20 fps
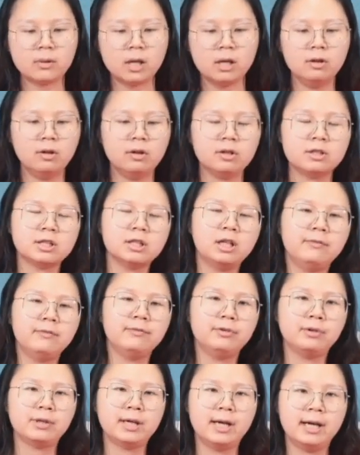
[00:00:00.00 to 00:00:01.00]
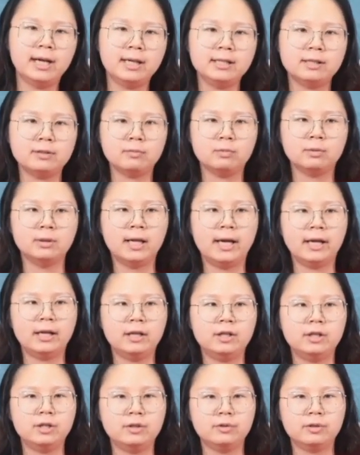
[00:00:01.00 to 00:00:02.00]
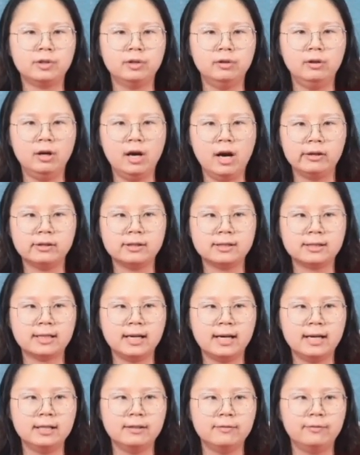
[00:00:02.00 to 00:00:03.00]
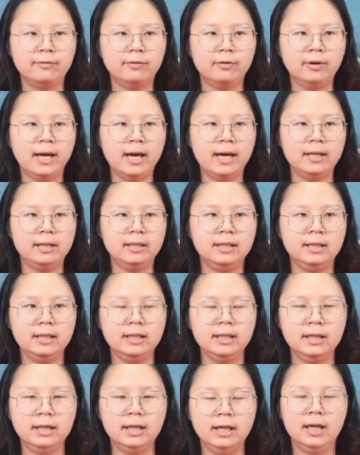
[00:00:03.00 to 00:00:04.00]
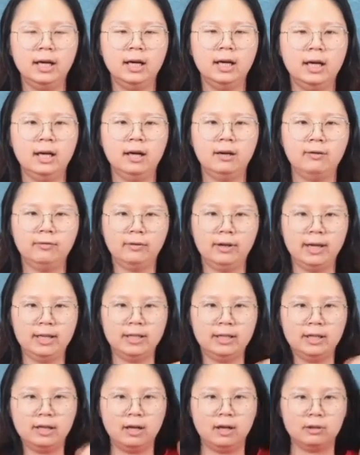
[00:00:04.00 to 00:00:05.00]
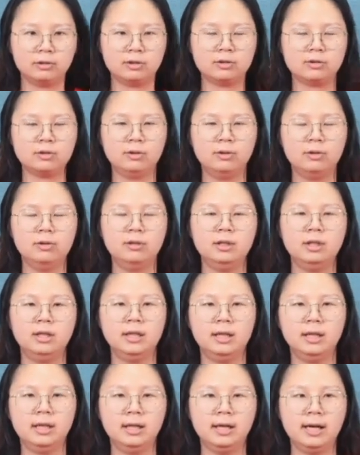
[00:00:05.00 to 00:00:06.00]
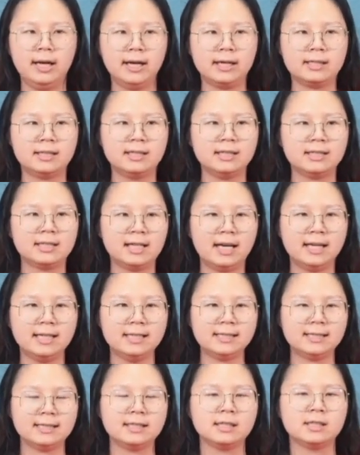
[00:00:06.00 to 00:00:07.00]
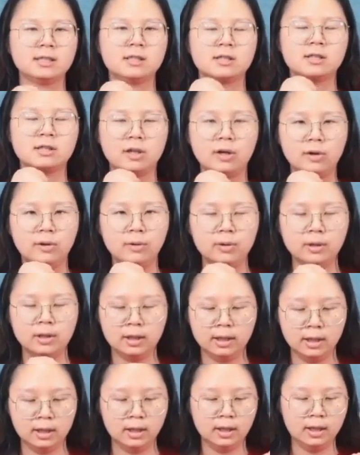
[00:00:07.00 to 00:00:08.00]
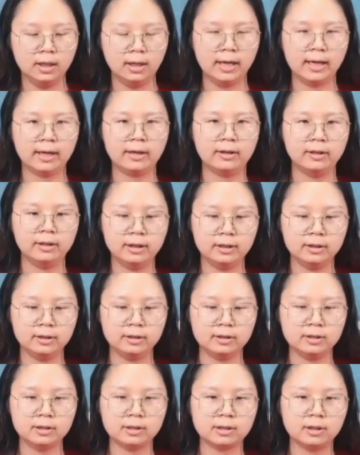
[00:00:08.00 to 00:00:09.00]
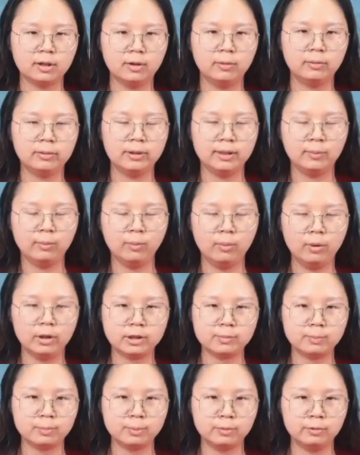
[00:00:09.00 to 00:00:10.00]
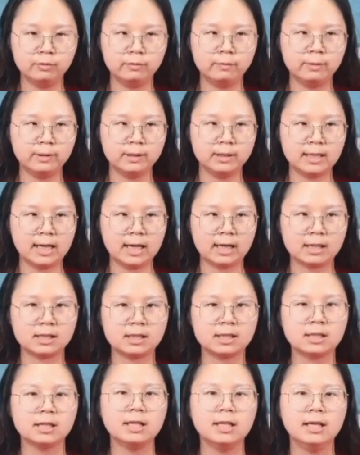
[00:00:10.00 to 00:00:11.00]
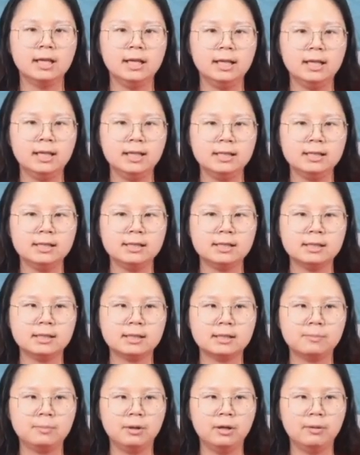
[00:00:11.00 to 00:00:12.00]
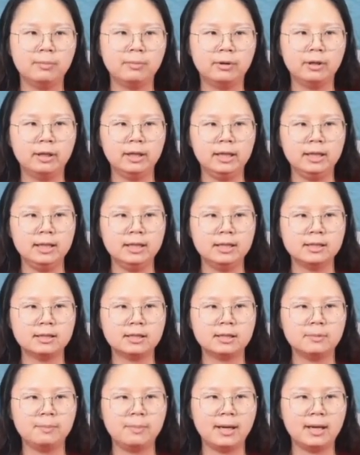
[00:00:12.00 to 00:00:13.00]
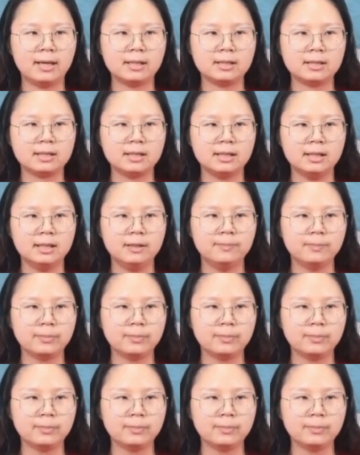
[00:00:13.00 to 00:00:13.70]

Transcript: lots of you guys would like to go outside for any uh, for any outdoor uh, exercise so uh, I gonna so the waterproof products is probably is the best uh,